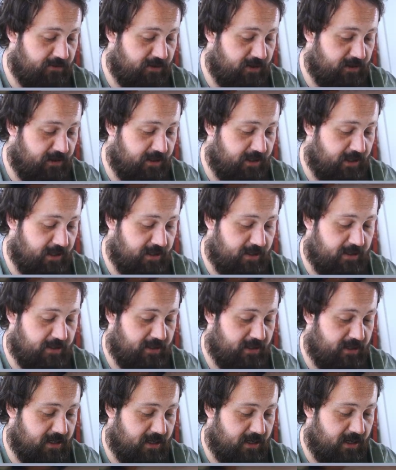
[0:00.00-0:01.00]
Rare
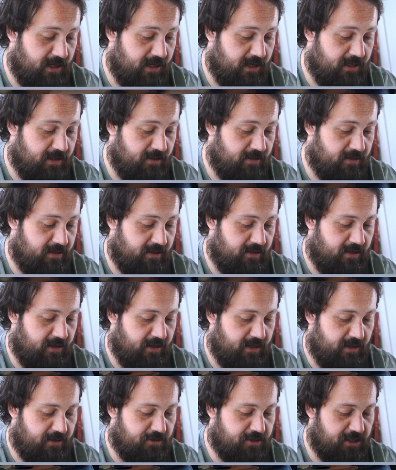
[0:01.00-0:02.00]
Candy, and an
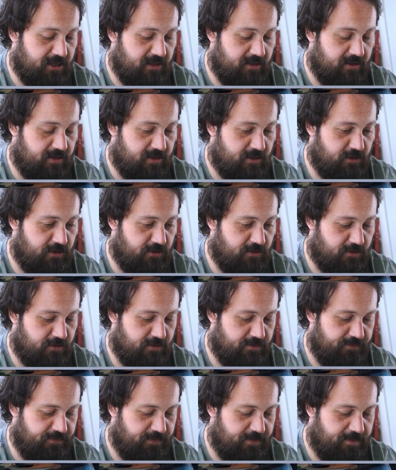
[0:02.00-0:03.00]
Energy. So
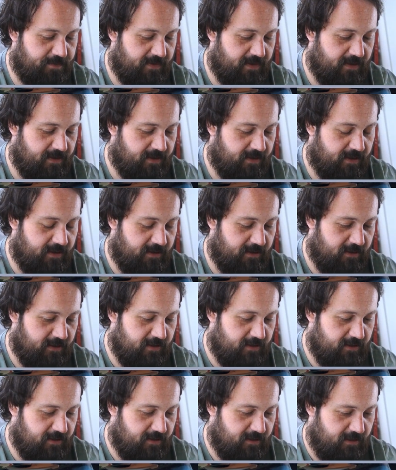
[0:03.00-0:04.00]

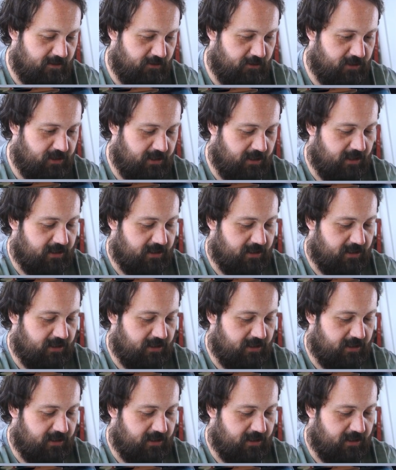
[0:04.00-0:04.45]
looks like